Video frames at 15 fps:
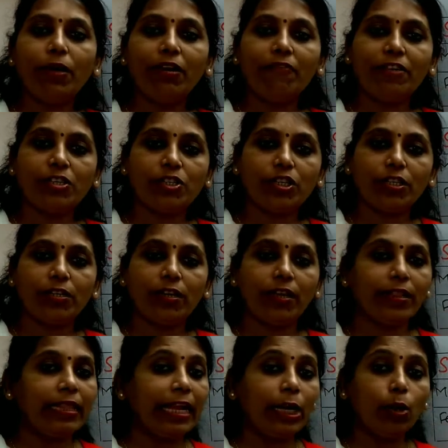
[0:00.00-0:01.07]
vision,
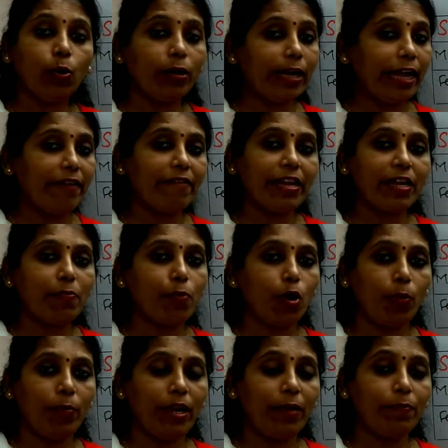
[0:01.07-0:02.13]
they don't have any
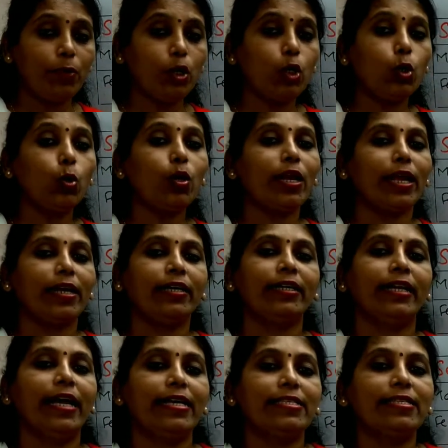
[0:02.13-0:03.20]
problem to
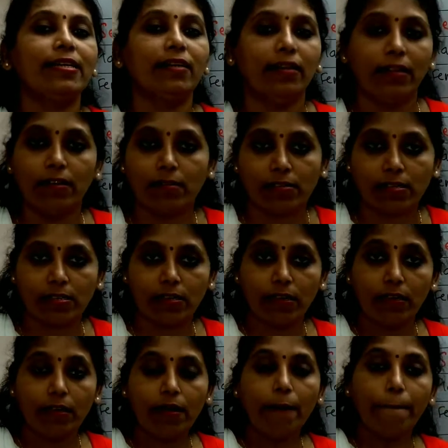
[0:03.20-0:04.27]
recognize the colors.
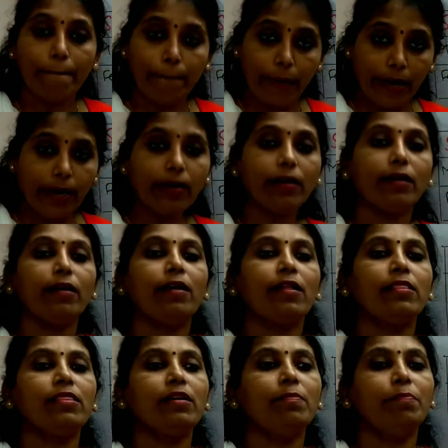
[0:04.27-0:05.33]
But
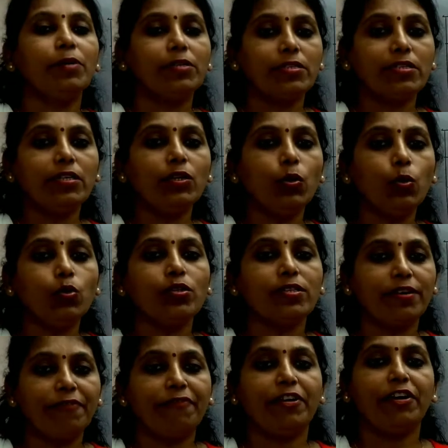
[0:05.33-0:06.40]
the person who
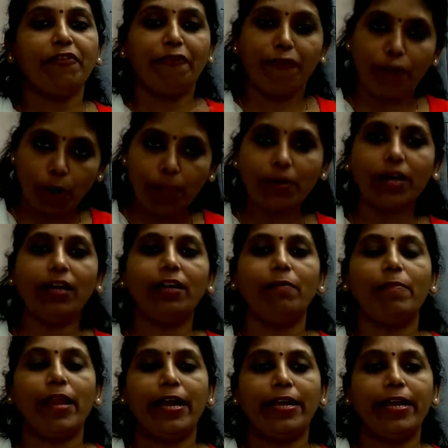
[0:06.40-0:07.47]
suffer from color
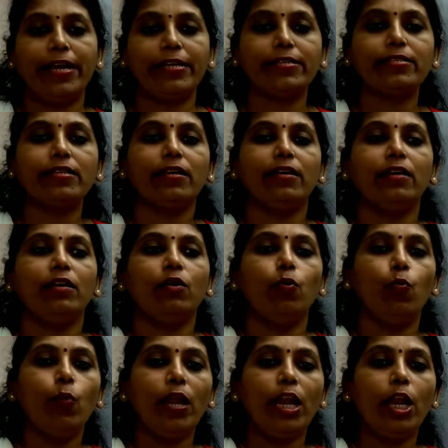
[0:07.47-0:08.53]
blindness
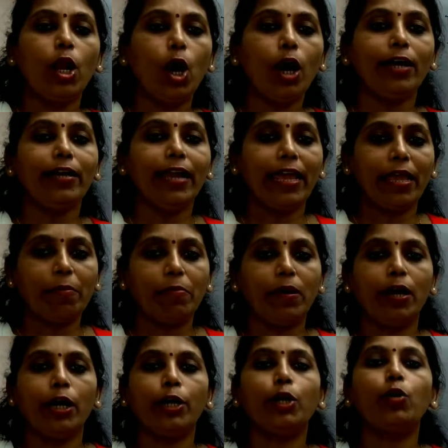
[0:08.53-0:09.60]
will not
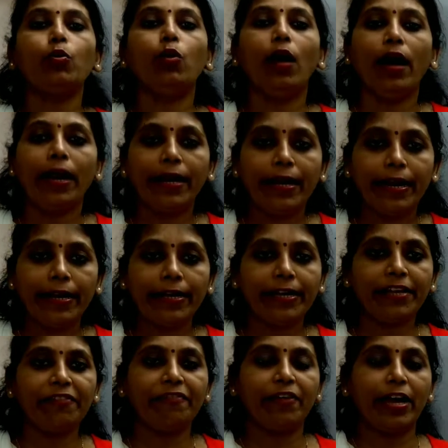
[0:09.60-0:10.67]
able to
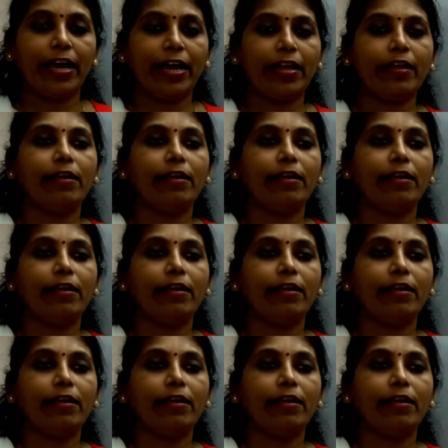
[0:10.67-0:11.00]
identify